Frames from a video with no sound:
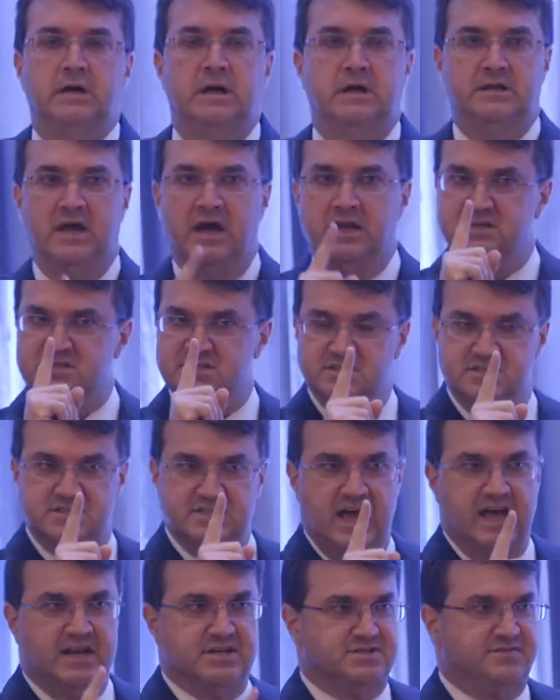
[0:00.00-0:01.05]
and that is the
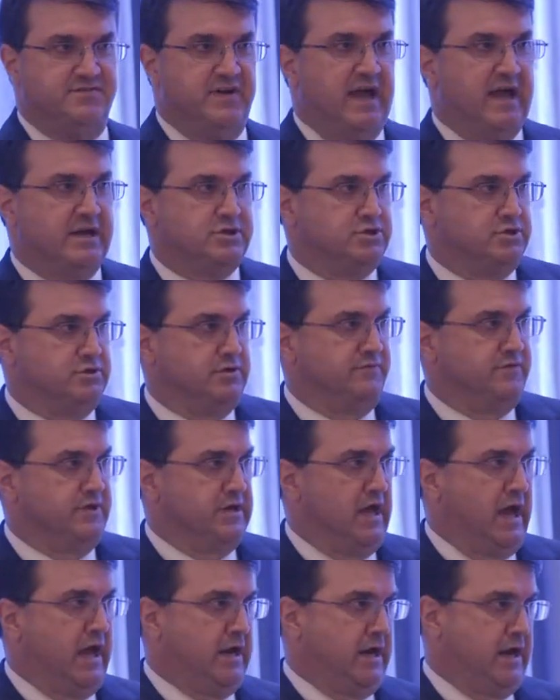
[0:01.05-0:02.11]
satisfaction of the
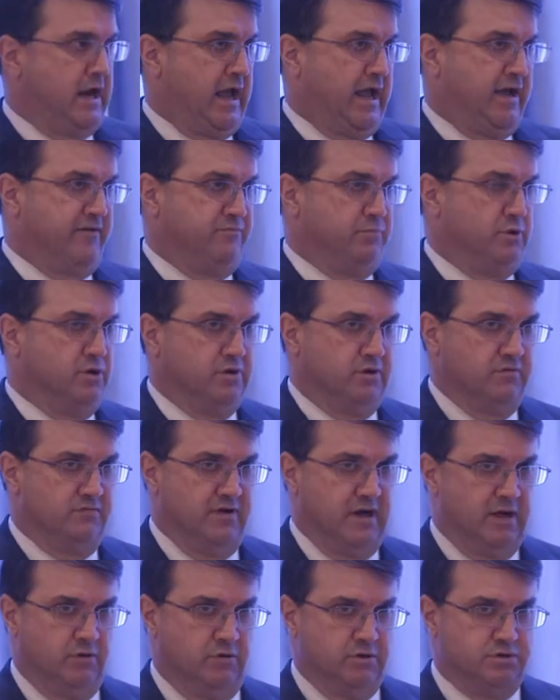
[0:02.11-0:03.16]
9.5 million
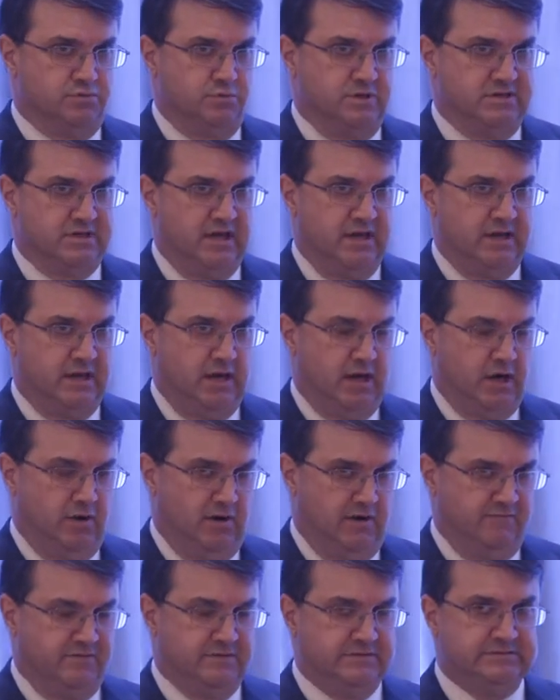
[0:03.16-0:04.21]
veterans we take care of.
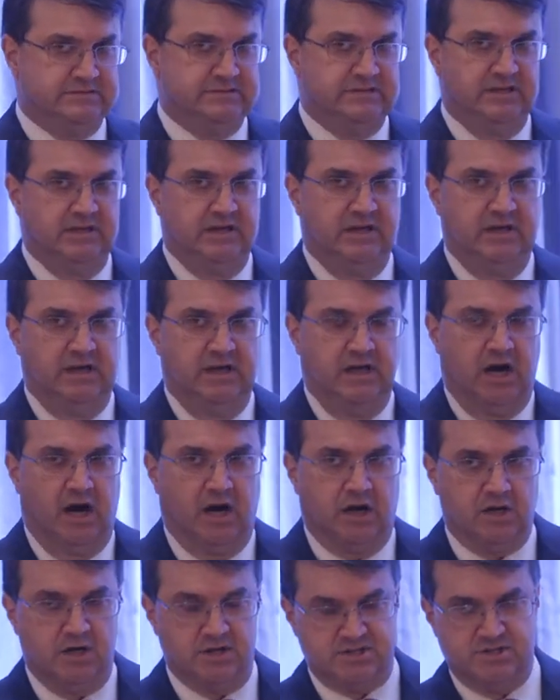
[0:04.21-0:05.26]
Our
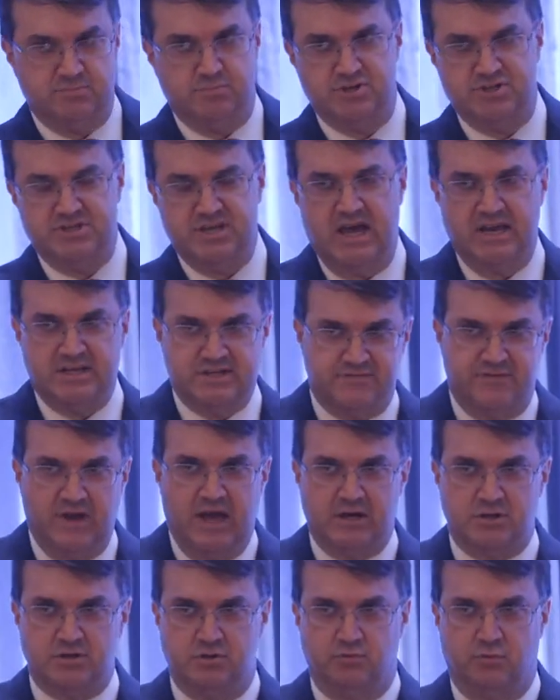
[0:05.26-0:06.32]
customer
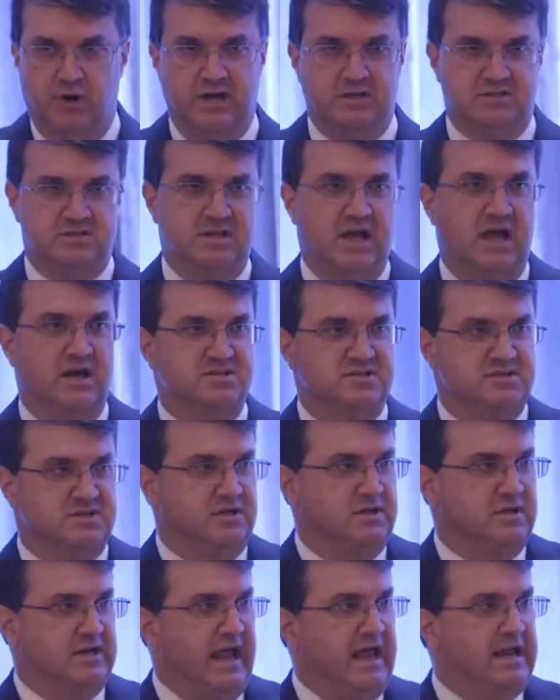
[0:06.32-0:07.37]
satisfaction rates now
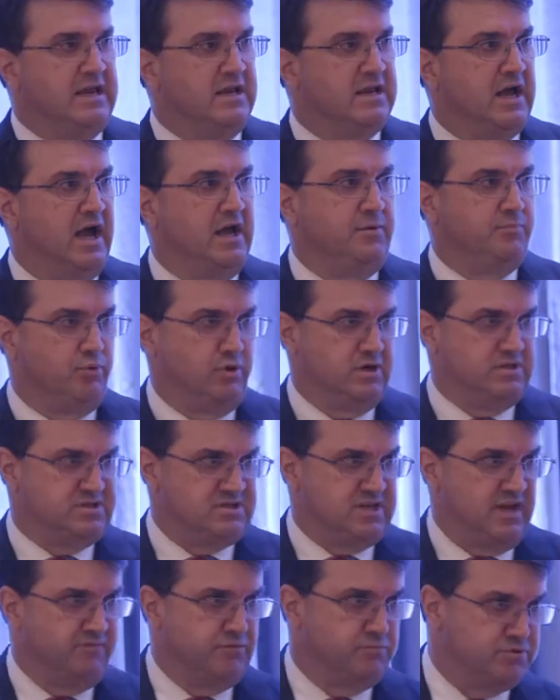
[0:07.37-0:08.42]
sit at
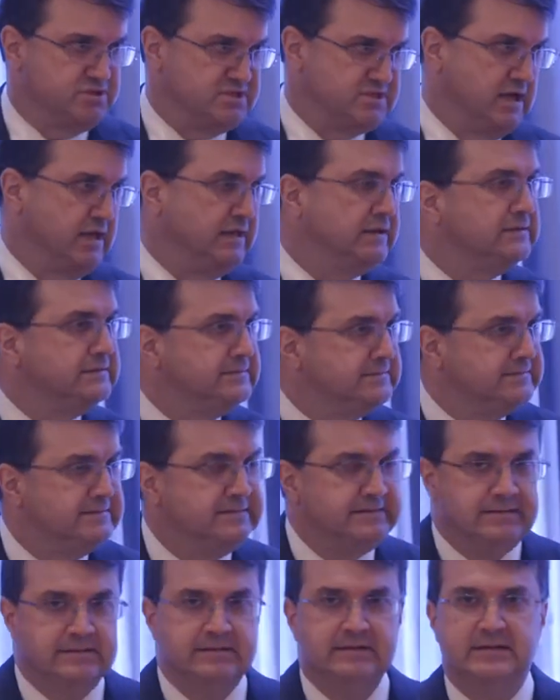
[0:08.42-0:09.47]
89.7%.
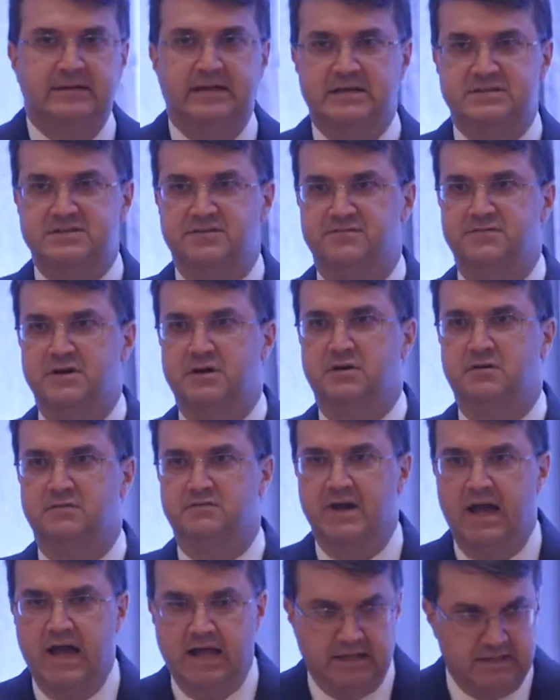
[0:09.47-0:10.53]
That's a figure
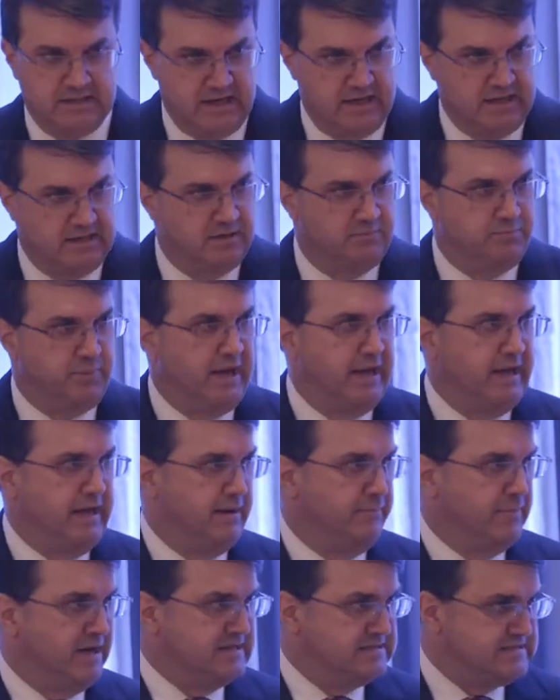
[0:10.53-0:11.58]
validated by
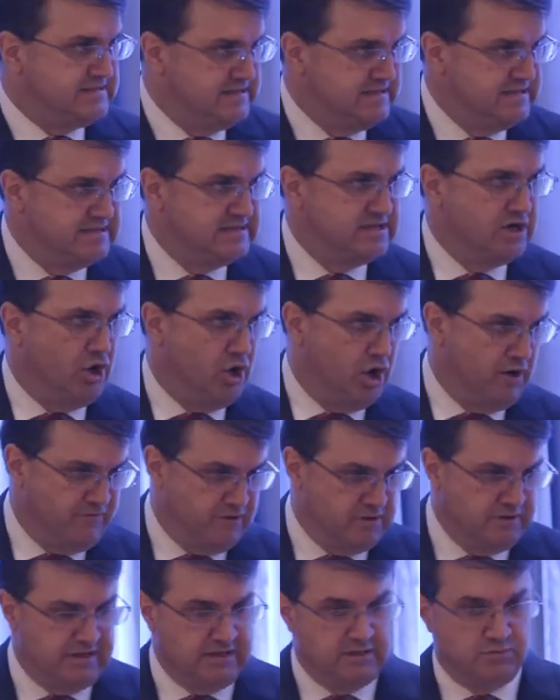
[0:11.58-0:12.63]
MIT and
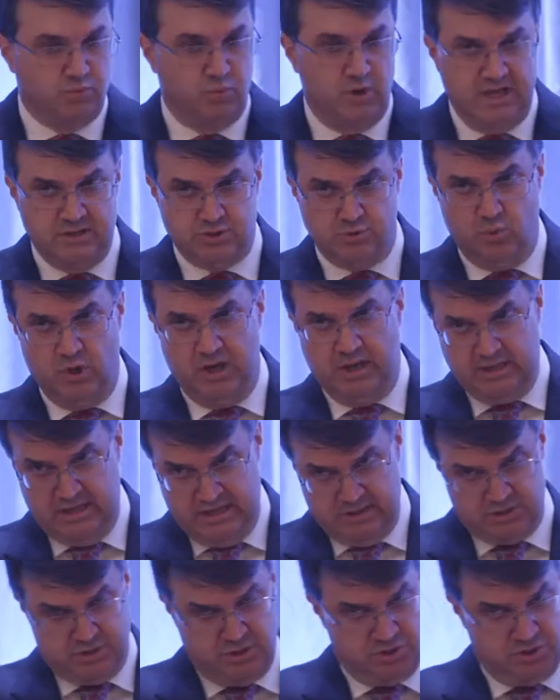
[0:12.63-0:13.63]
Harvard, and as well as